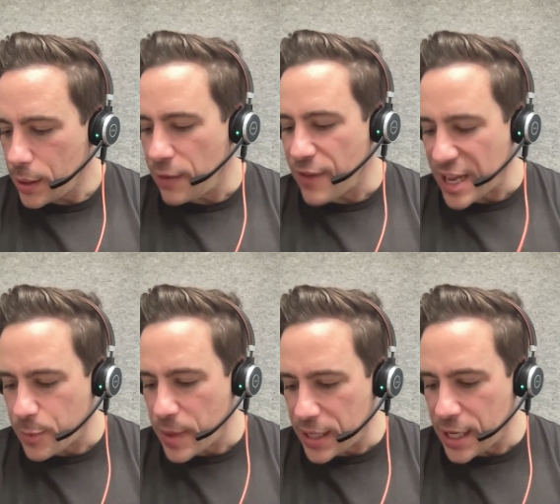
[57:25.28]

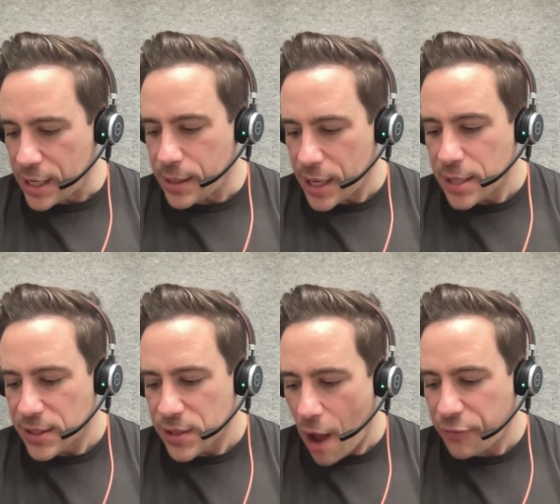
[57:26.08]
investment
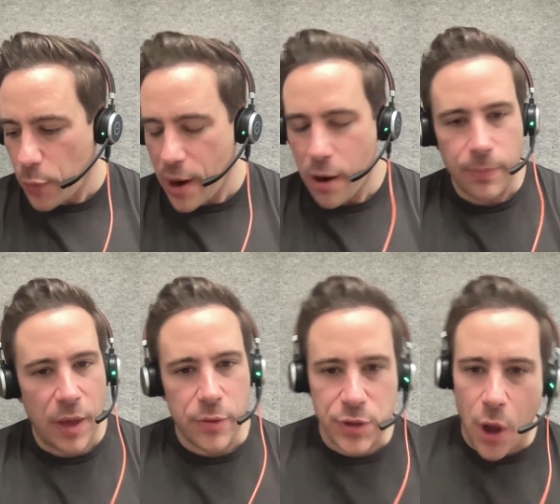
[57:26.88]
in software,
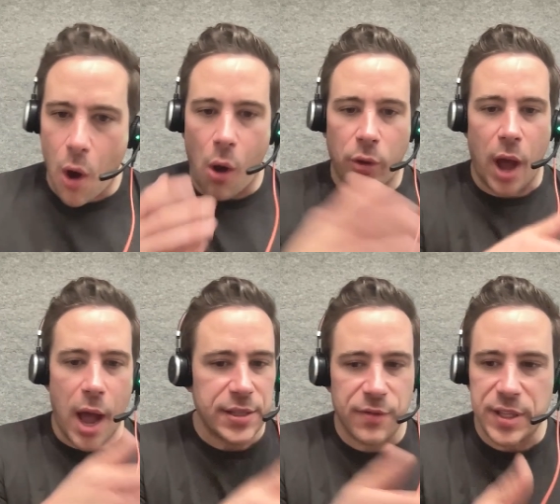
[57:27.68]
and there's all
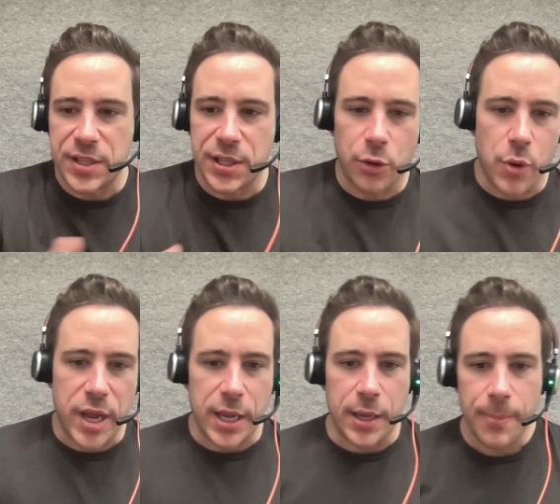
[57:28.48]
kinds of
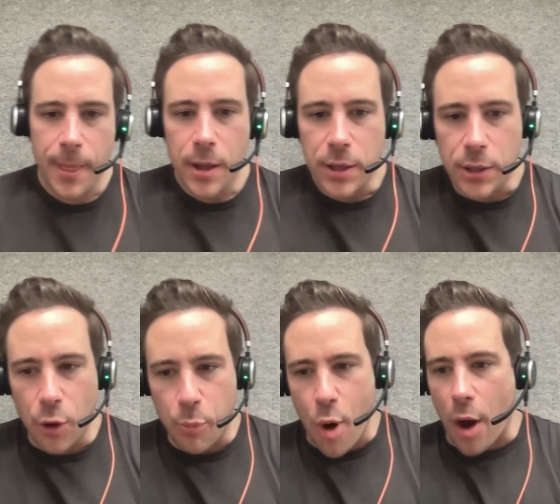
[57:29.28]
ancillary,
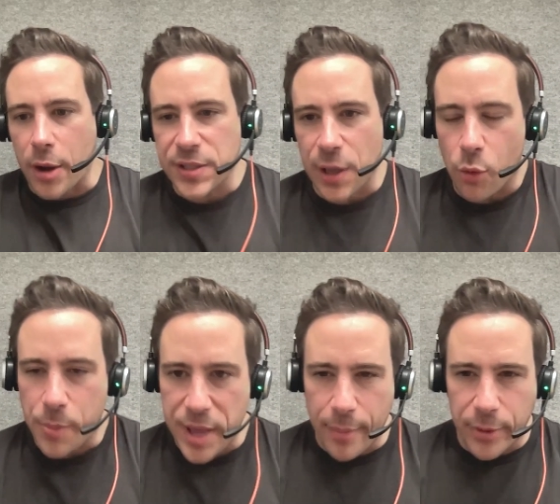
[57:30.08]
products that
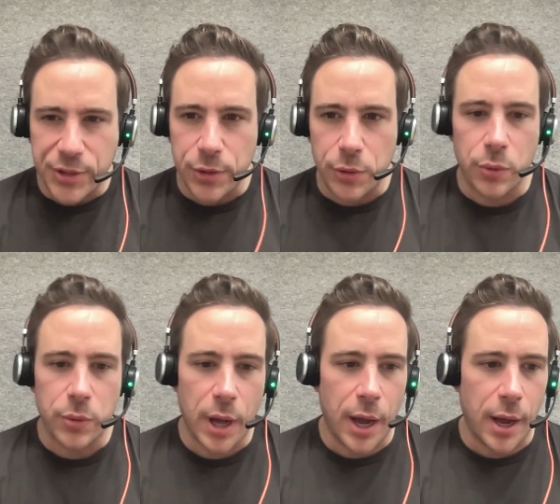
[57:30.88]
we'll be able
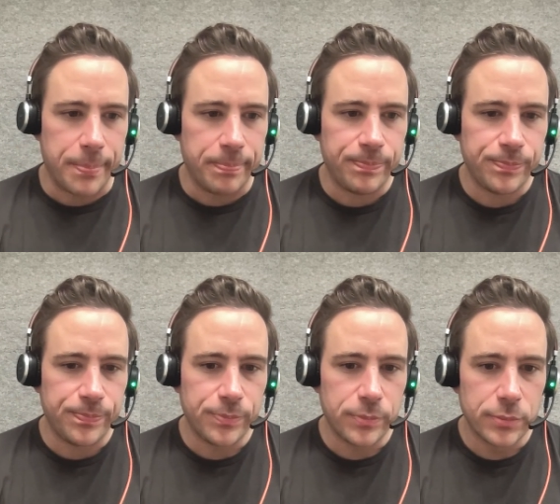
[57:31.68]
to
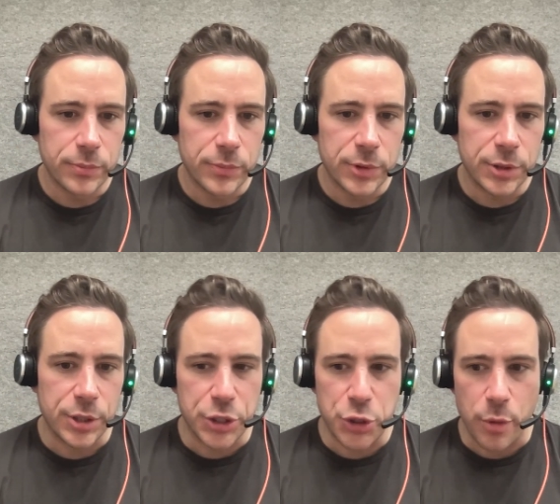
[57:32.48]

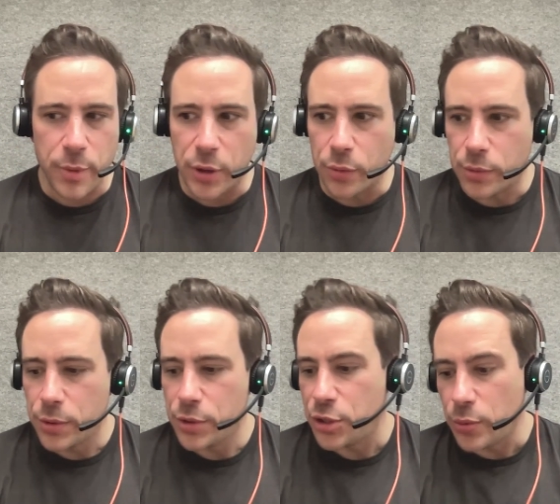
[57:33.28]
distribute
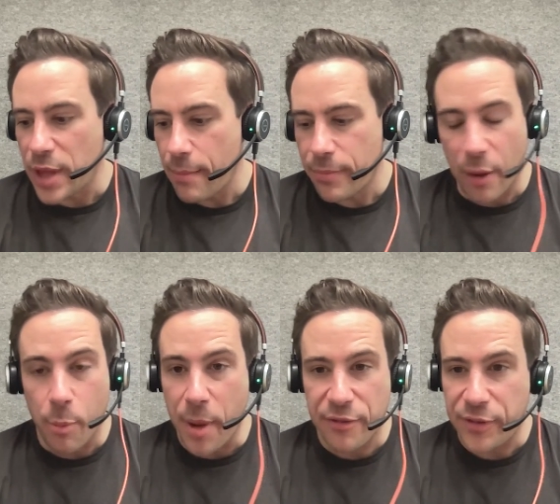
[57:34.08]
to them
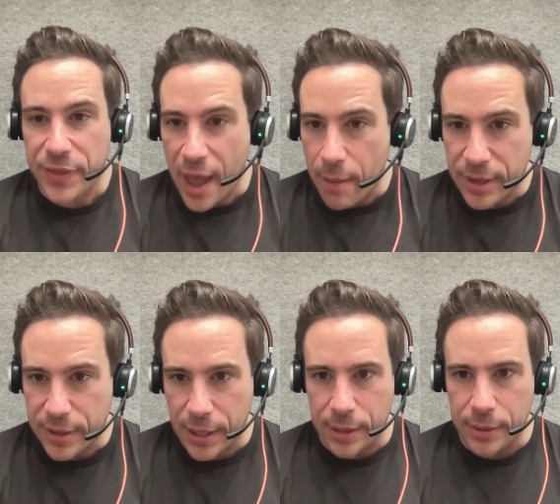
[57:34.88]
that will benefit them
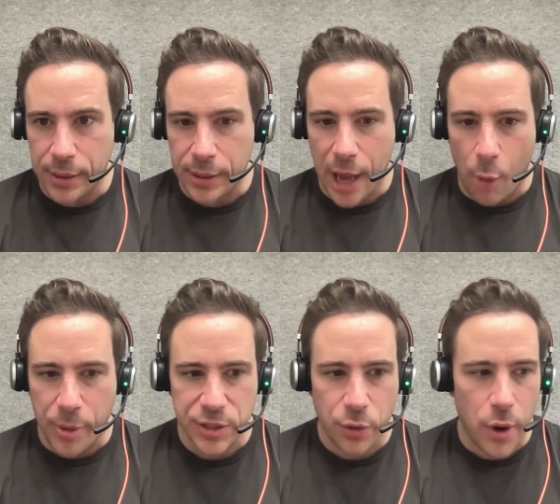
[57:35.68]
and
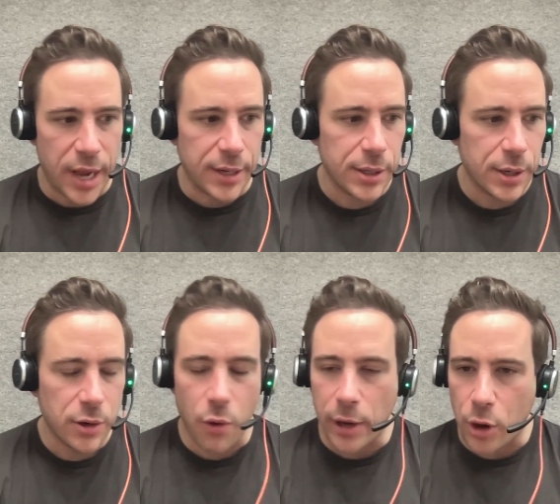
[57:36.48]
help us create
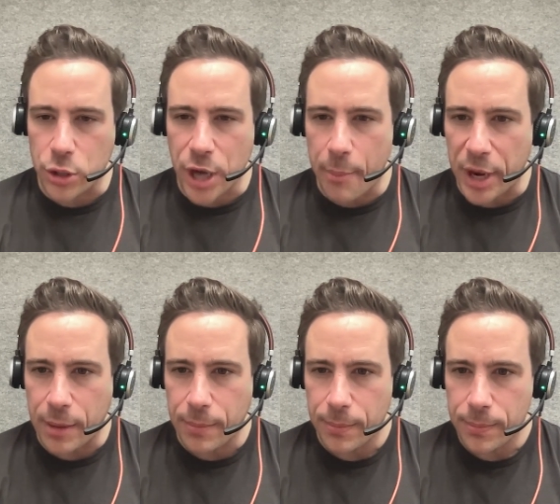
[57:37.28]
a large company.